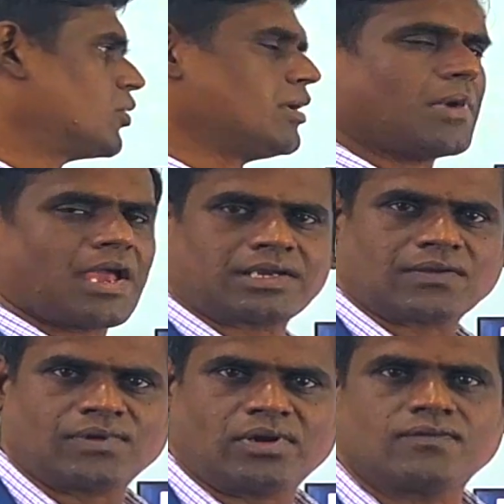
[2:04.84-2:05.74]
to a magnetic
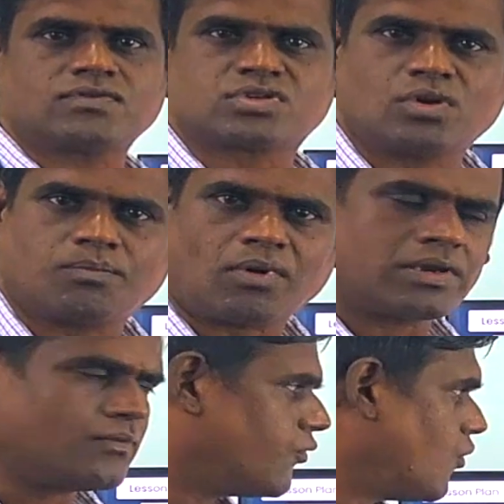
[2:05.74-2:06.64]
field of
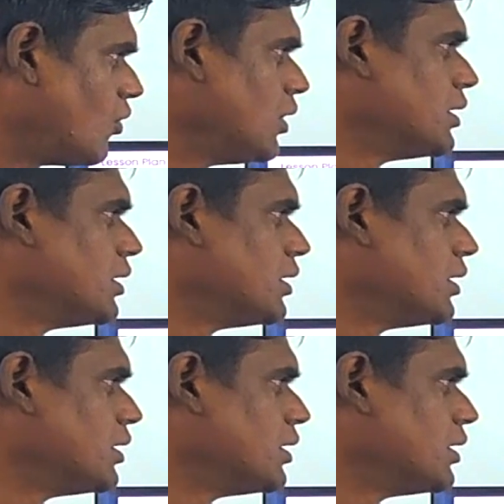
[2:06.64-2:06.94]
0.4